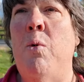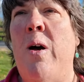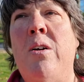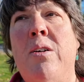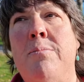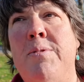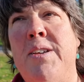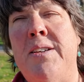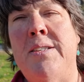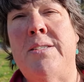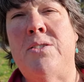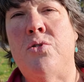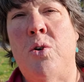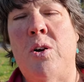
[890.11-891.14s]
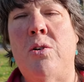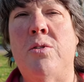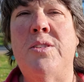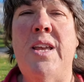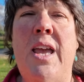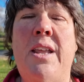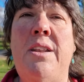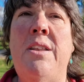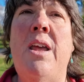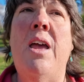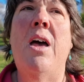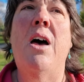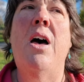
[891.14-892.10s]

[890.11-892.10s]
welcome to historical Staunton,